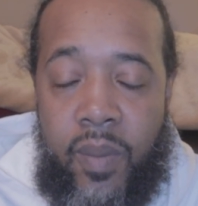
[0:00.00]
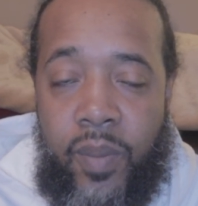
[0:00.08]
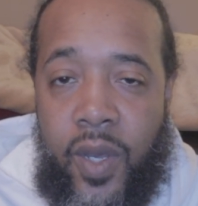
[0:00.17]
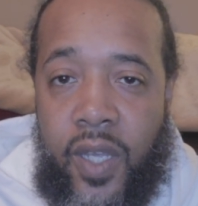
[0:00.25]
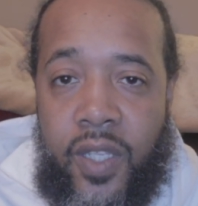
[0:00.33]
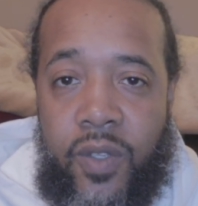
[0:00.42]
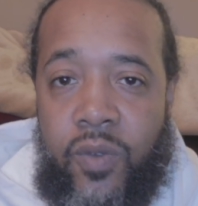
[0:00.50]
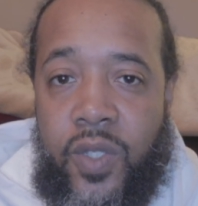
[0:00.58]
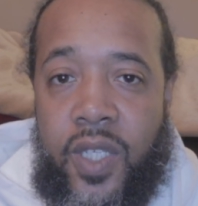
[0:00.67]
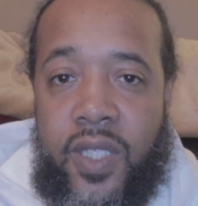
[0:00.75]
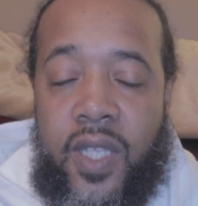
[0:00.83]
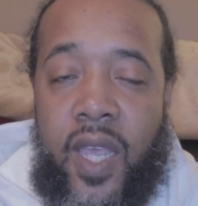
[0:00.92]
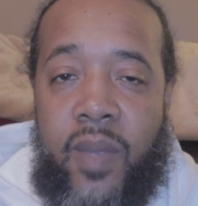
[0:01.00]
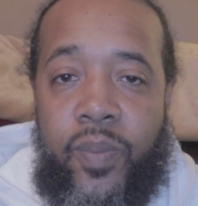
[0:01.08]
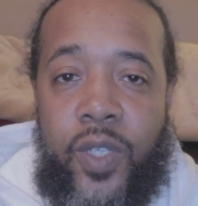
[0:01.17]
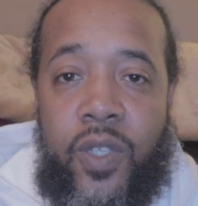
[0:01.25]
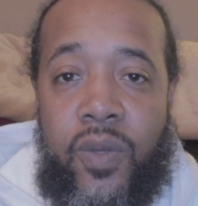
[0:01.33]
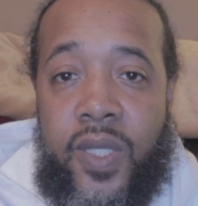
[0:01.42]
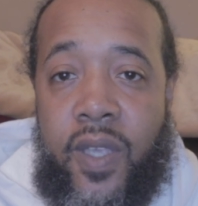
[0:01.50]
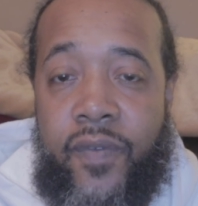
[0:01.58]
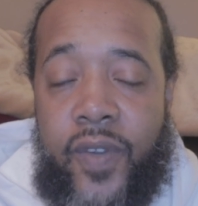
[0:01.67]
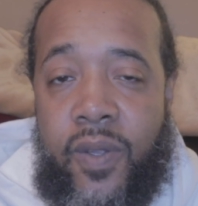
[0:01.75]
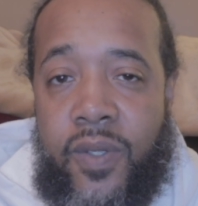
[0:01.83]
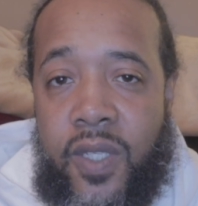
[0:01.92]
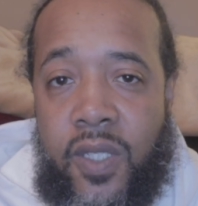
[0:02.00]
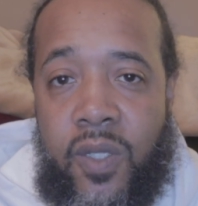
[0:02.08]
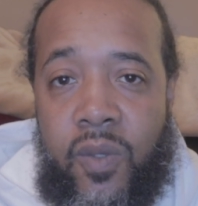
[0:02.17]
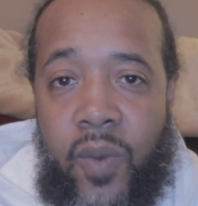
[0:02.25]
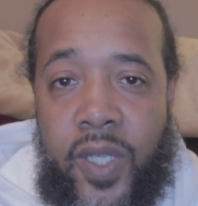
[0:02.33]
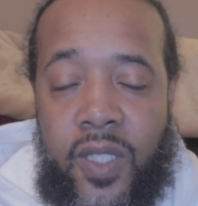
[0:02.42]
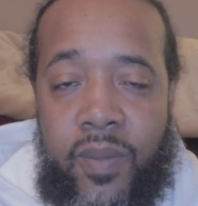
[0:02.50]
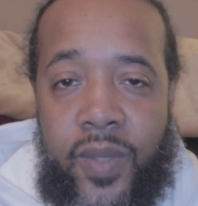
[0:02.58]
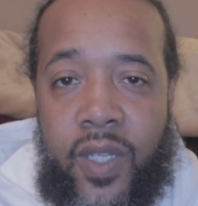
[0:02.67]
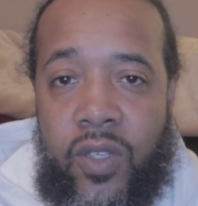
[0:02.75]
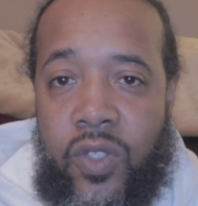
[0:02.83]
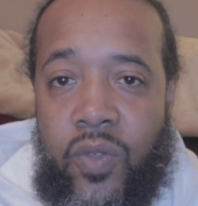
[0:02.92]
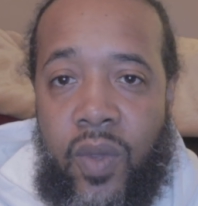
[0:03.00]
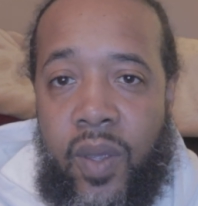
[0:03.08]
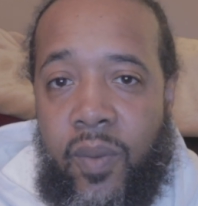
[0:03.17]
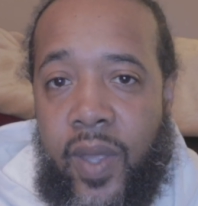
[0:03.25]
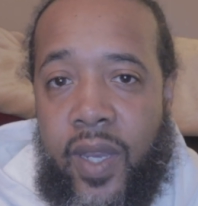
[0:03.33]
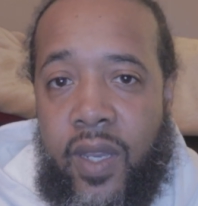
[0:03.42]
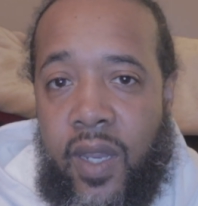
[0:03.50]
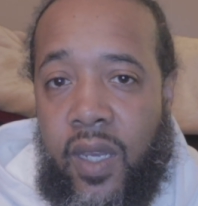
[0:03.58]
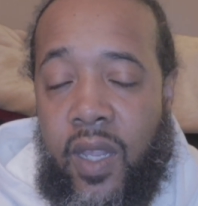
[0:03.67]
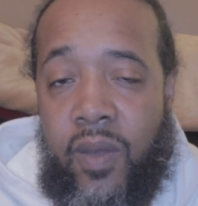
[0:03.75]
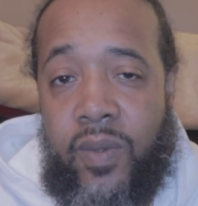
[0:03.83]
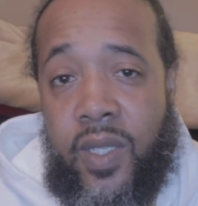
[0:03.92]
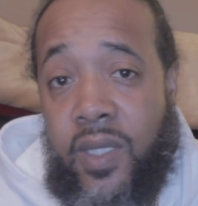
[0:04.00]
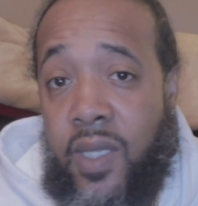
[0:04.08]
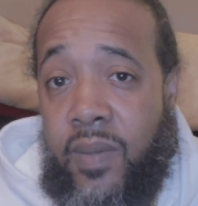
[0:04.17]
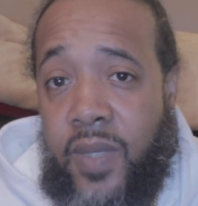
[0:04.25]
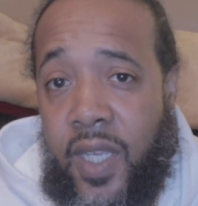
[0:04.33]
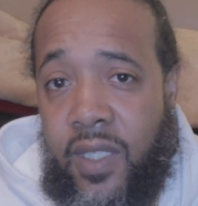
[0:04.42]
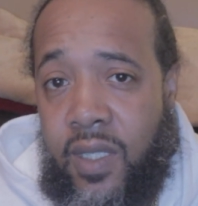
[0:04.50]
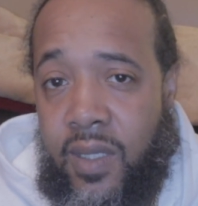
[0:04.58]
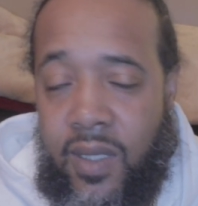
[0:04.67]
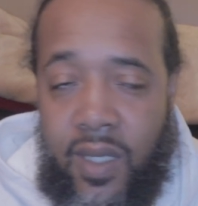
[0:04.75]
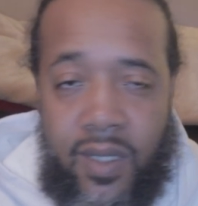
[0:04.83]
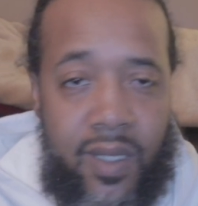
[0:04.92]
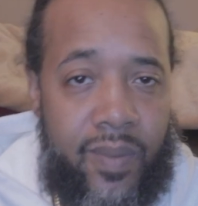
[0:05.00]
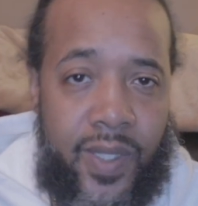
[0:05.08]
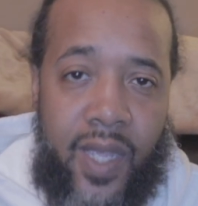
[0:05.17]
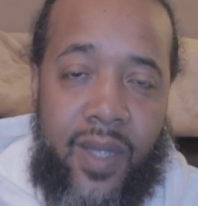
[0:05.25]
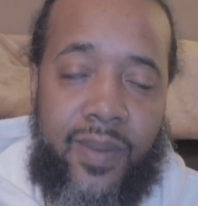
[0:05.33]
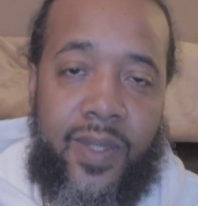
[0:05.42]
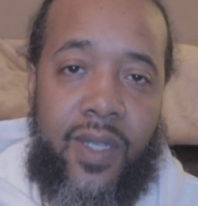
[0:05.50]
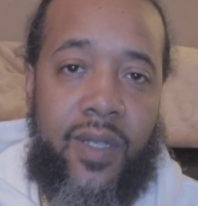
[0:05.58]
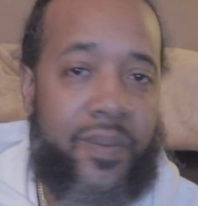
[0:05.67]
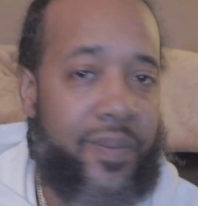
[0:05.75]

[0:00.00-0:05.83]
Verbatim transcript: but you just can't put yourself in those situations because you ain't ready to deal with the temptations and sometimes